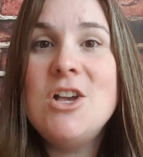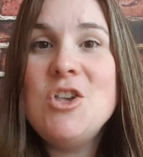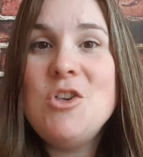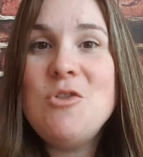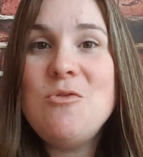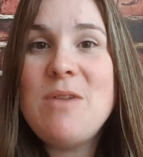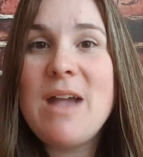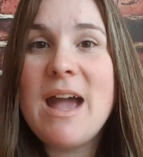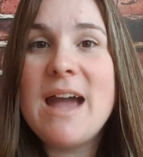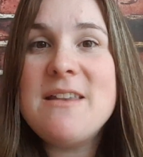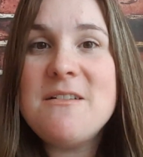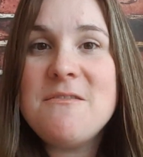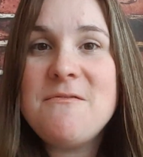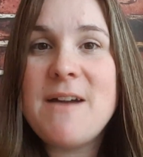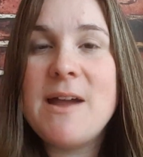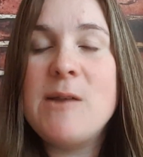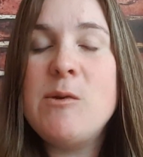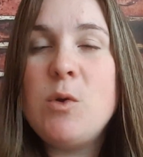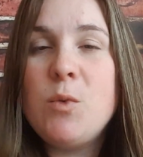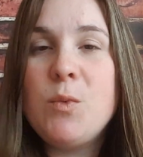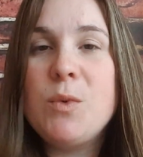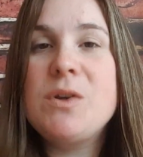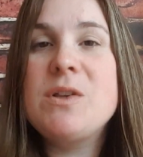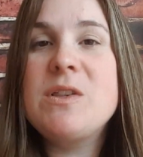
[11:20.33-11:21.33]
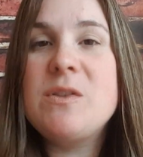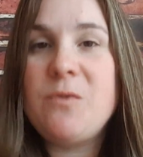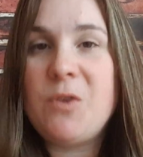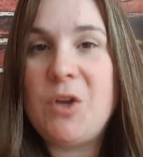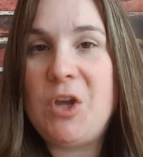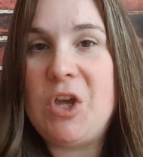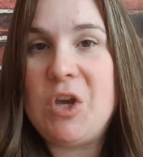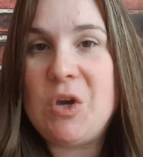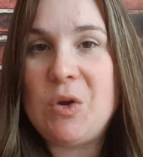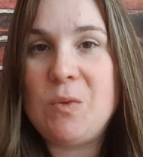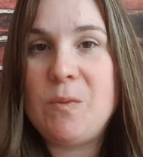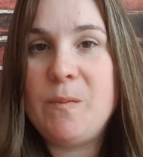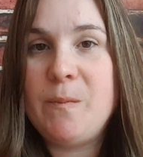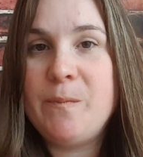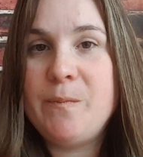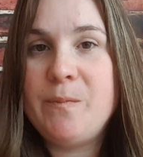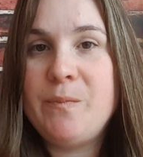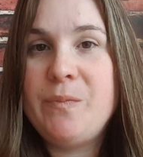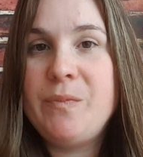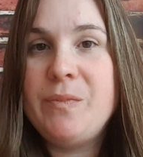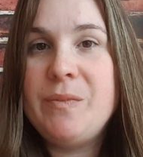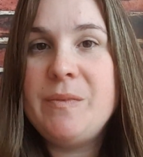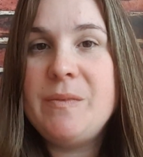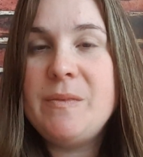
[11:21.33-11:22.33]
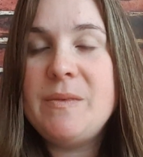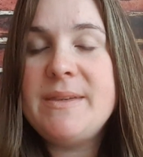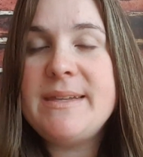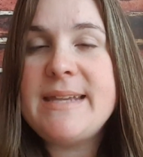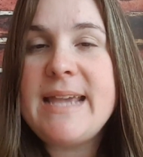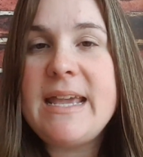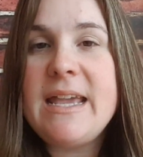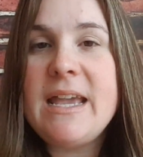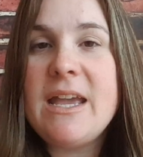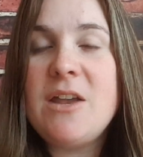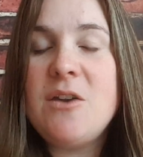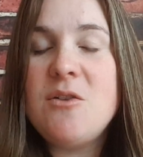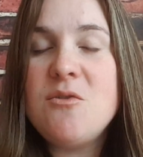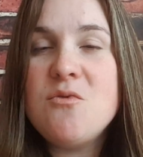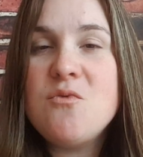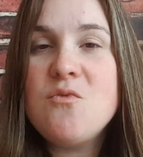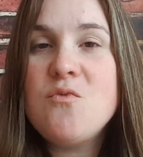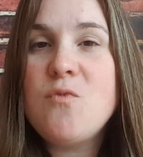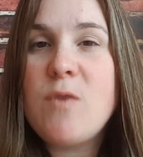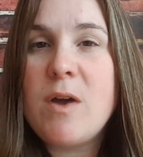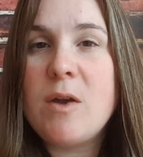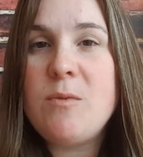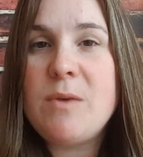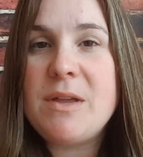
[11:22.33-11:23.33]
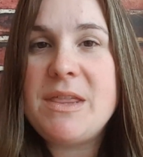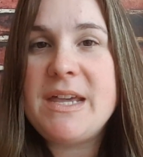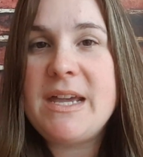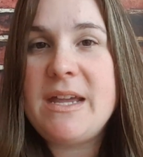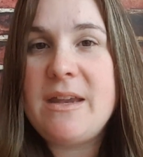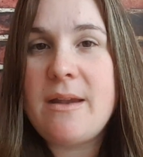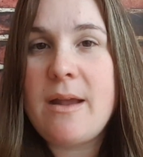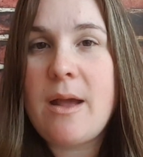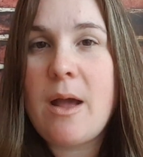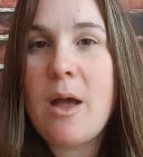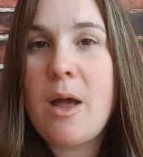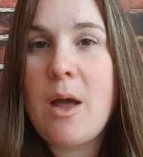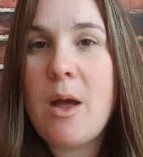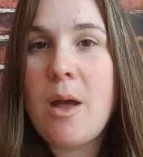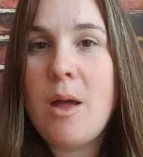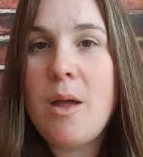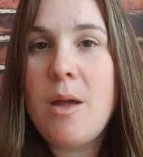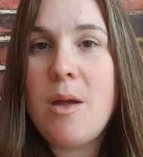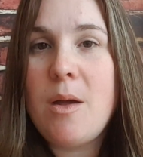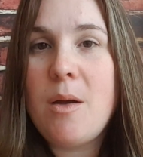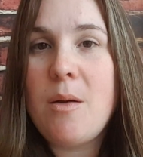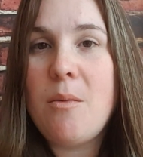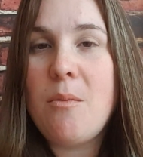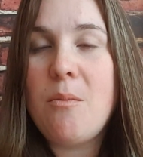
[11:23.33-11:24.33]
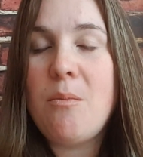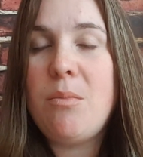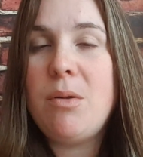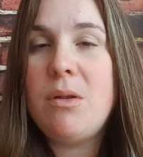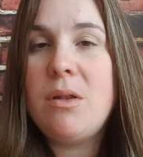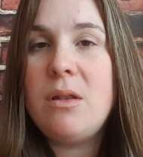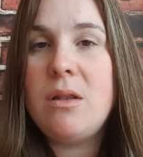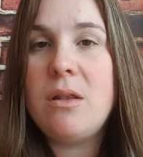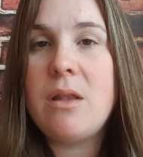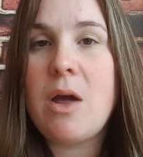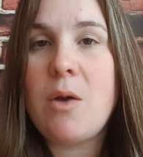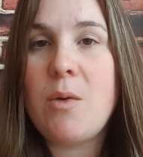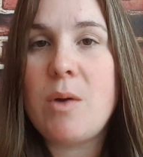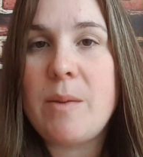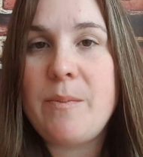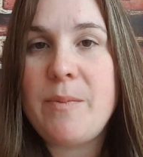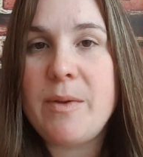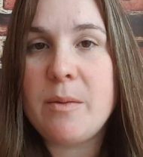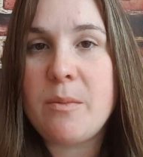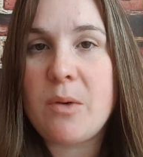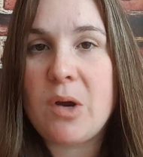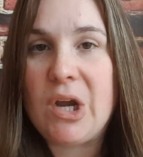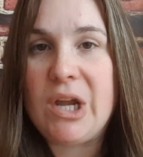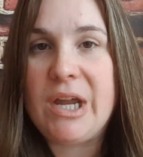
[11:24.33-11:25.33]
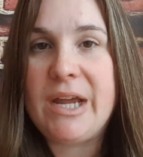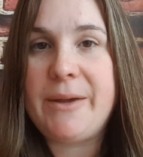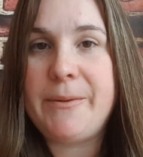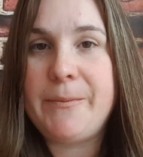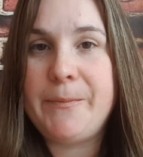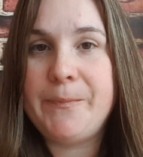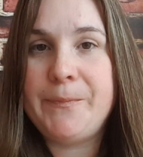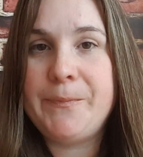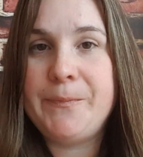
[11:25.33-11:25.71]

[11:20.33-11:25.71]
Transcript: You got to find what works for you. Take it, run with it, blow up your market.